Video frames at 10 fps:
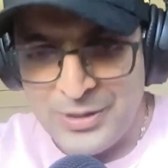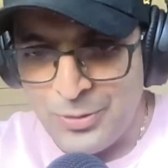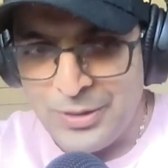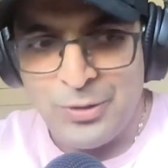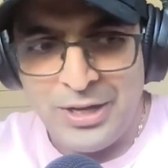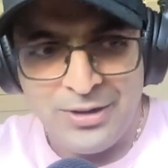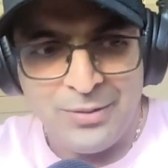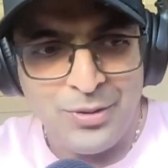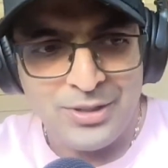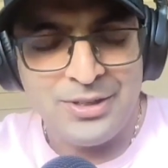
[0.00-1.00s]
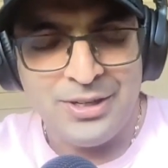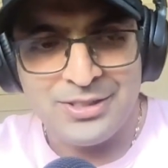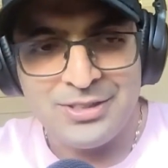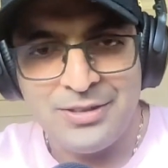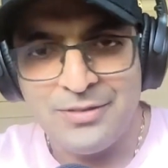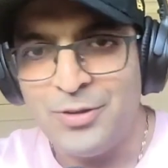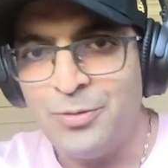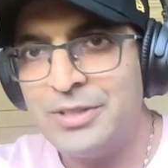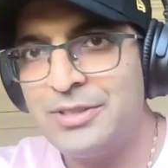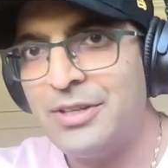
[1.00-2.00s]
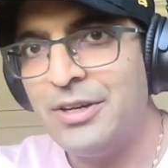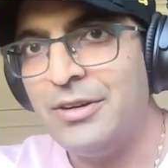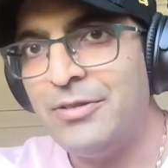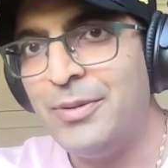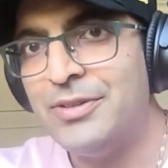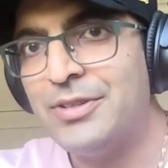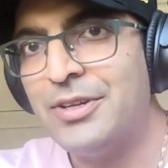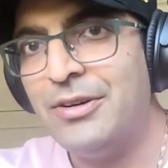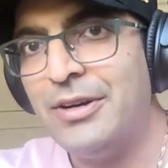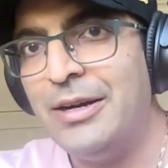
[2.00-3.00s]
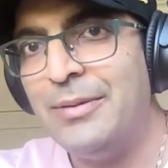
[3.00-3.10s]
someone we had on our podcast a few months ago.